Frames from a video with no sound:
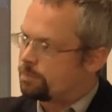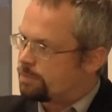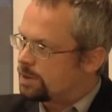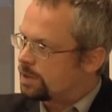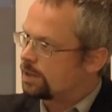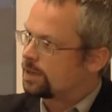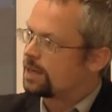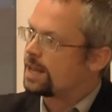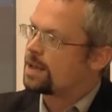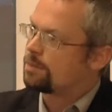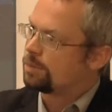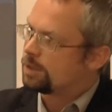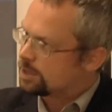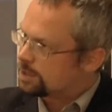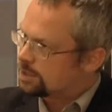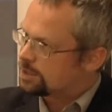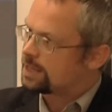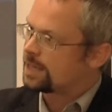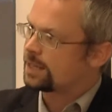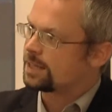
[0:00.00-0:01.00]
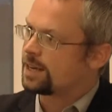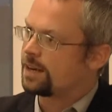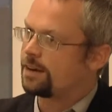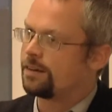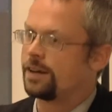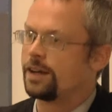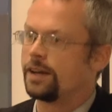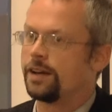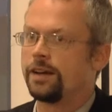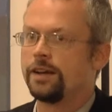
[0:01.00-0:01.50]
labelled as
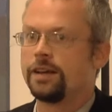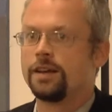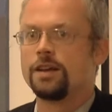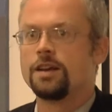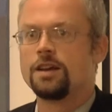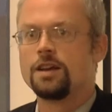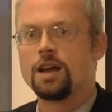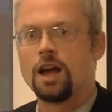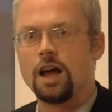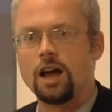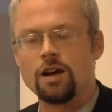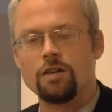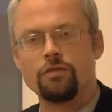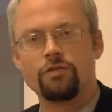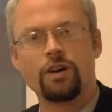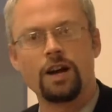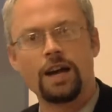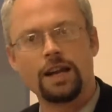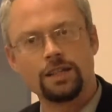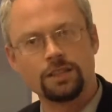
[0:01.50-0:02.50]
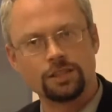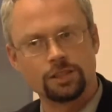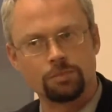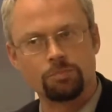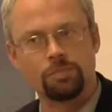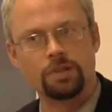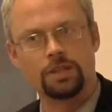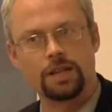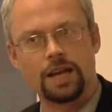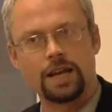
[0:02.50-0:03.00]
sectarian
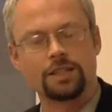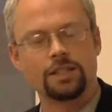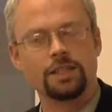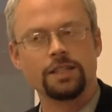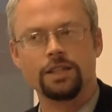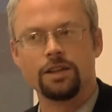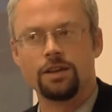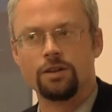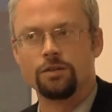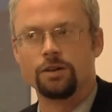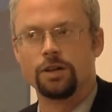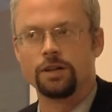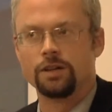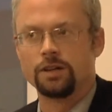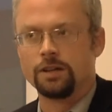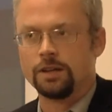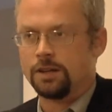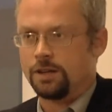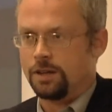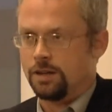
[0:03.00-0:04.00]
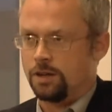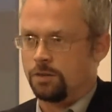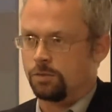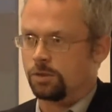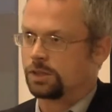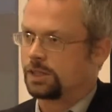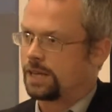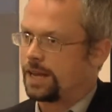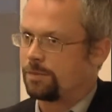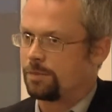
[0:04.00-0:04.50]
violence, but actually no one
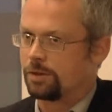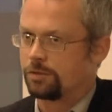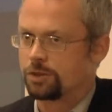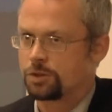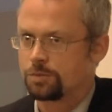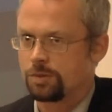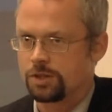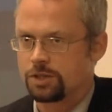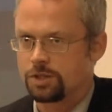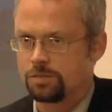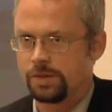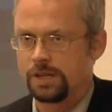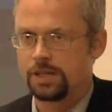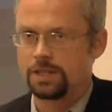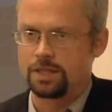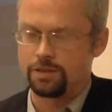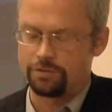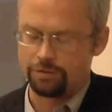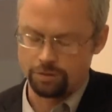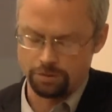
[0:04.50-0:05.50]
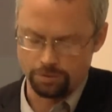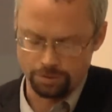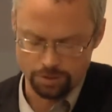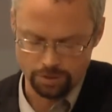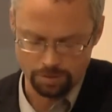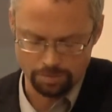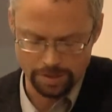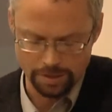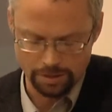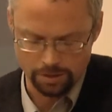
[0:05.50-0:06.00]
was claiming responsibility for, which
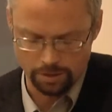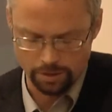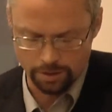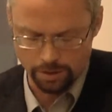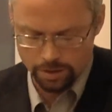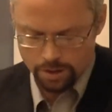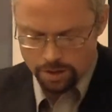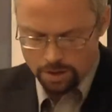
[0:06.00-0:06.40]
is a bit odd.